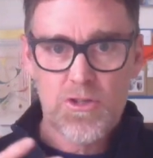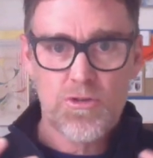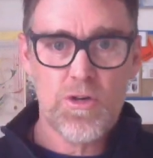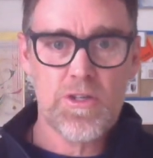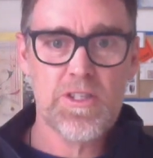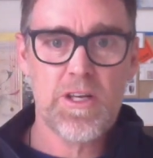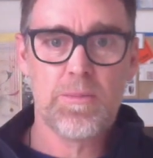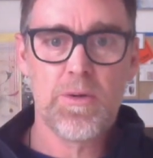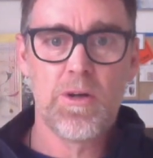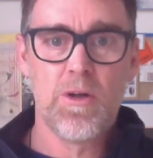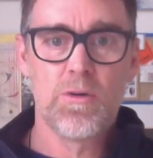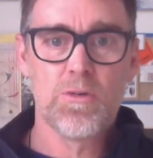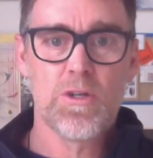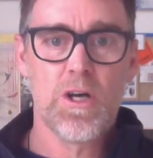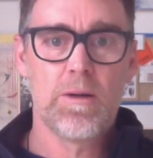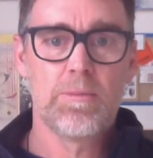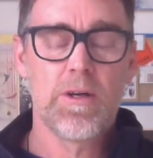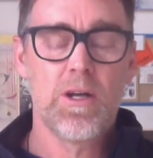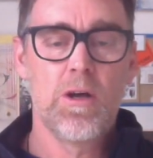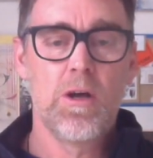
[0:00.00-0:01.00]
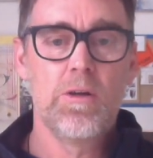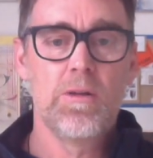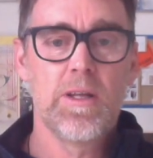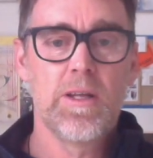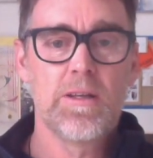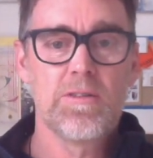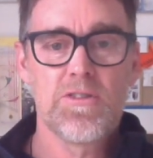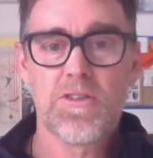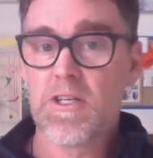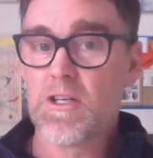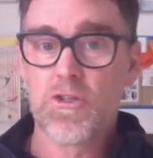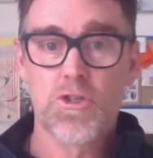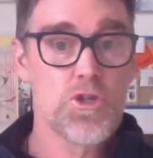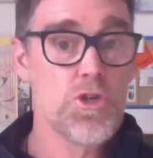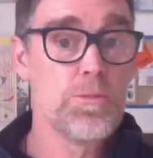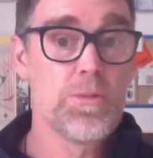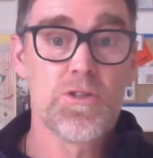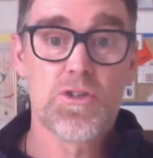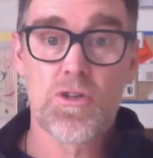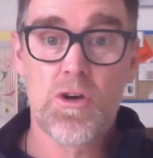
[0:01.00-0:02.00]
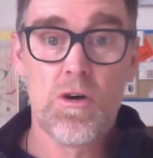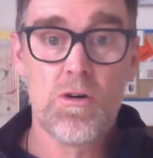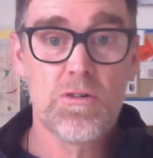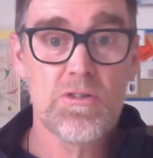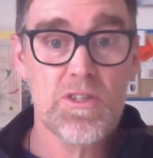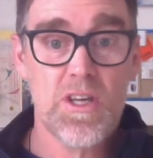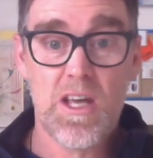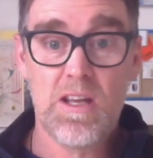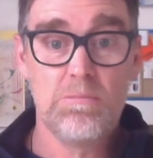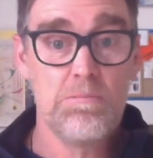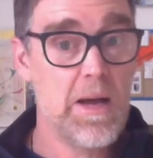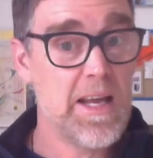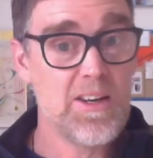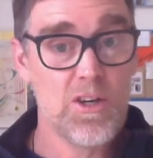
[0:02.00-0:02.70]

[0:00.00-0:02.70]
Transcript: dress up in old-time clothing and sing stupid songs and make